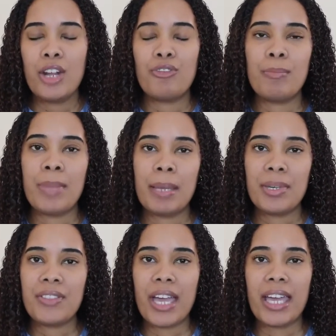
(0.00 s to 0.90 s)

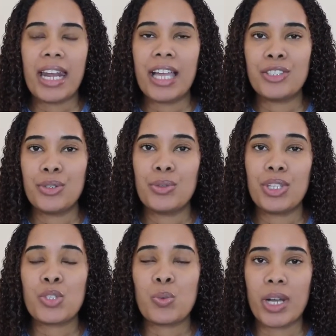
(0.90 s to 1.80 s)
Remember that I do
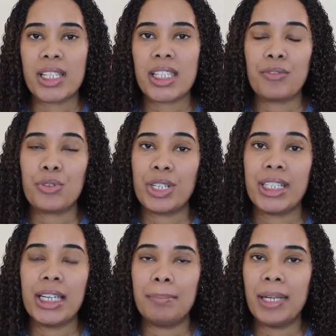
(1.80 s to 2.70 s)
this once I've
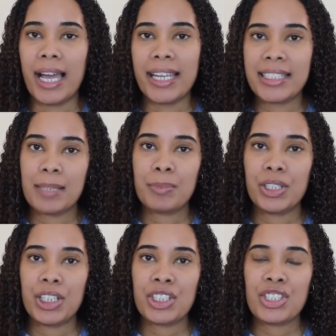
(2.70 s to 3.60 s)
already applied deep
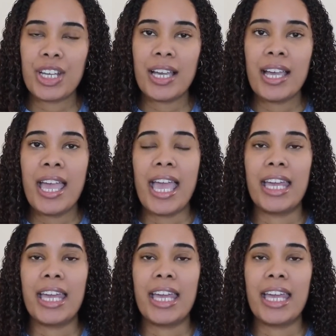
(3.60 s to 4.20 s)
conditioner